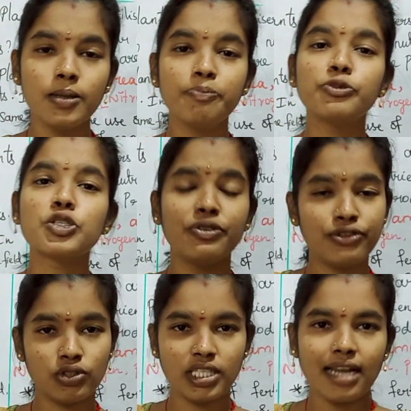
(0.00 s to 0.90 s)
So before
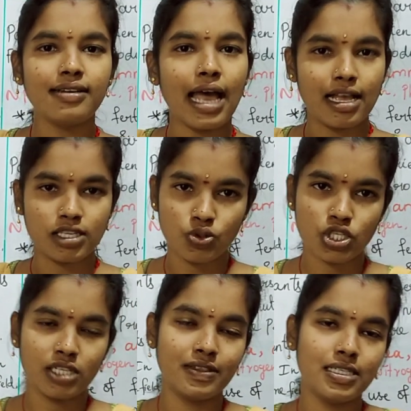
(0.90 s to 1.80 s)
that, as usual,
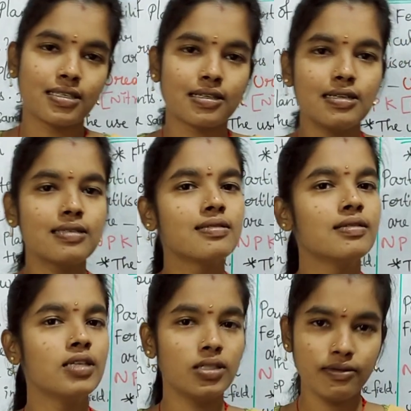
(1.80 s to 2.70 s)
we'll discuss
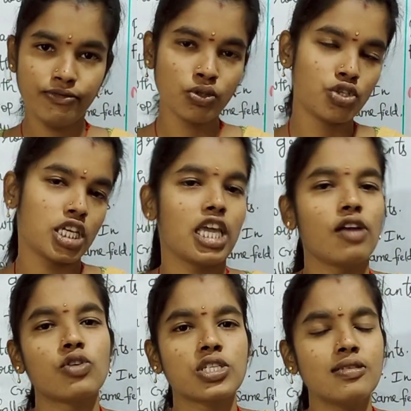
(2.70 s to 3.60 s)
few GK
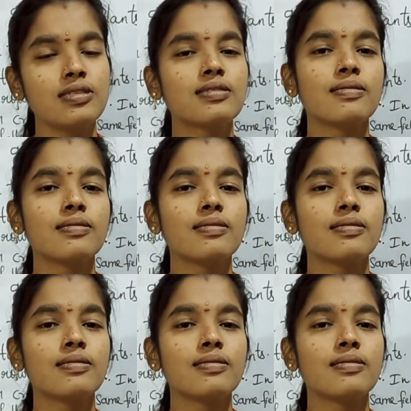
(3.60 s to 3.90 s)
questions.